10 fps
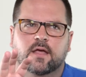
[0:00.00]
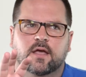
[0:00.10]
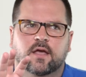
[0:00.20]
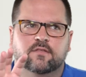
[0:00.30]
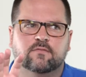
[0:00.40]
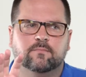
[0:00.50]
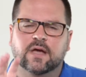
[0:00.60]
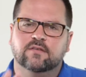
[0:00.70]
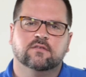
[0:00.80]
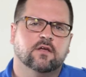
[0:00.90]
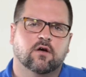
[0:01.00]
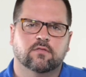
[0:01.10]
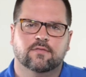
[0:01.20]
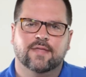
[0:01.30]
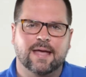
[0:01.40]
It's basically
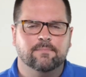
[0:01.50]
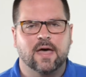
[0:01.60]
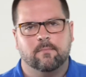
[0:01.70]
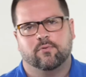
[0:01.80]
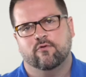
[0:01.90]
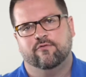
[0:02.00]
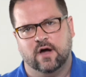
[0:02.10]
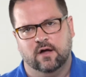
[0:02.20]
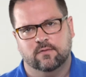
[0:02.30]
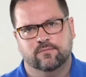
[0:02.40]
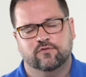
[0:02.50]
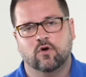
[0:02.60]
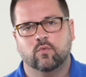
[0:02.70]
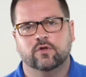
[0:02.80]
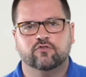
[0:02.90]
called Name That Profile.
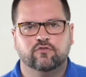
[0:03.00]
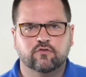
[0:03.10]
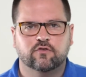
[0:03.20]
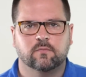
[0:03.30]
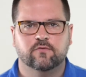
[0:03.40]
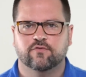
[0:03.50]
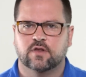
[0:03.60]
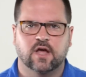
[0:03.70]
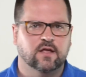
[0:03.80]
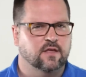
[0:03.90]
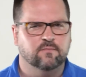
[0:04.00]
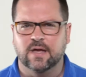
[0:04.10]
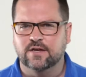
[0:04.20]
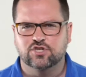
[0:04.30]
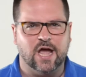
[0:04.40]
So when your students come in for the night, they
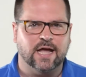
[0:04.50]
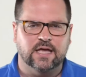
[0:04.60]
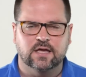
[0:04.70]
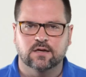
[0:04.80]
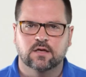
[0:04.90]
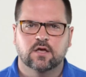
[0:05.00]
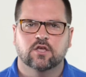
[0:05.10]
may check in.